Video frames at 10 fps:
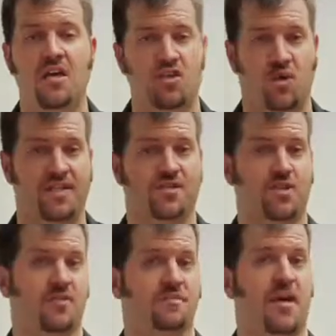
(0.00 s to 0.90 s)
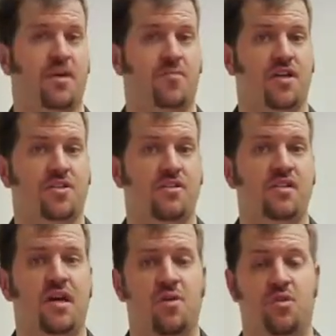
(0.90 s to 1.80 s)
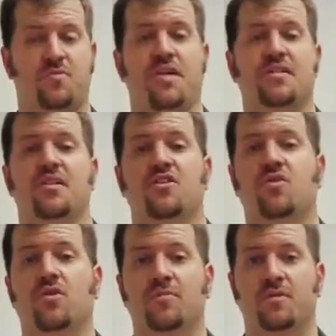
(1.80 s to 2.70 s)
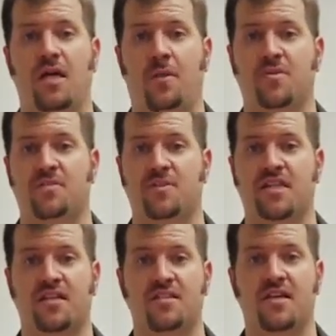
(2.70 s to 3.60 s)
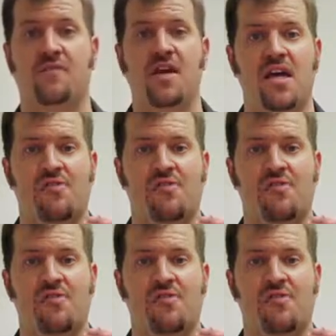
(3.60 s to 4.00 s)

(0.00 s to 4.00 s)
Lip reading: The tool has a service minder brushes, which means that the tool helps protect itself